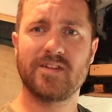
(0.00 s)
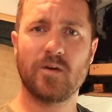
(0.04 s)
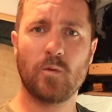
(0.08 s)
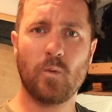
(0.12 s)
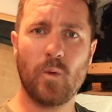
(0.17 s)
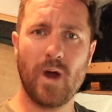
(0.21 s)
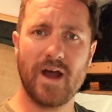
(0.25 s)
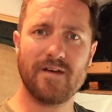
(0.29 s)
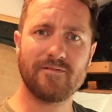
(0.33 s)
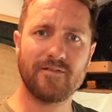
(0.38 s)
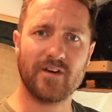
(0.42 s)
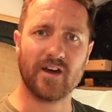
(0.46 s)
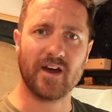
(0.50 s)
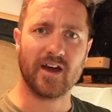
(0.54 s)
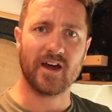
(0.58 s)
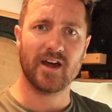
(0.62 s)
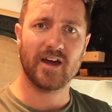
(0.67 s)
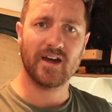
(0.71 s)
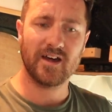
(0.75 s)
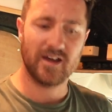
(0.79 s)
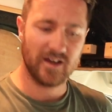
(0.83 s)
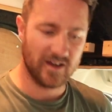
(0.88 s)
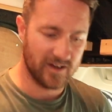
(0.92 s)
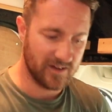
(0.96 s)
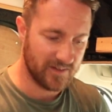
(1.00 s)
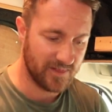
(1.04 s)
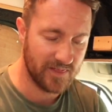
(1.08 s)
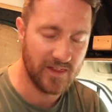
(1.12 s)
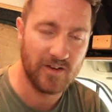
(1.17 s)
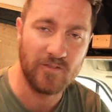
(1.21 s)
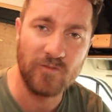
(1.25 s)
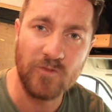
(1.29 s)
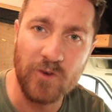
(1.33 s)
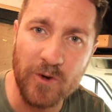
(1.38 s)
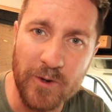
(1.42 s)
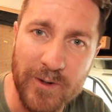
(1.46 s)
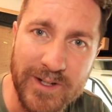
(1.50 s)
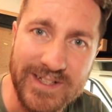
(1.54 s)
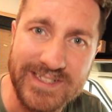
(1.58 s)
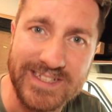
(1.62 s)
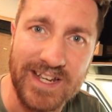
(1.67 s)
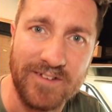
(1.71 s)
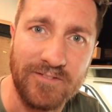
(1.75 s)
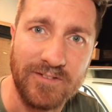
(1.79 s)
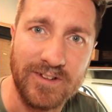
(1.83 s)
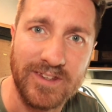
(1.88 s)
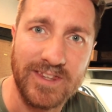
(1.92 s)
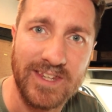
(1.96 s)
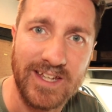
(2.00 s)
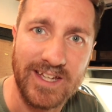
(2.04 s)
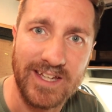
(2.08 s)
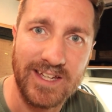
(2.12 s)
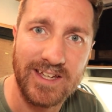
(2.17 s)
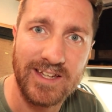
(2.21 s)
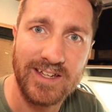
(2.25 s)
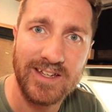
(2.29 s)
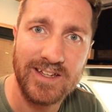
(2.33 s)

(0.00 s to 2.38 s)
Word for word: the weather that ruins everything.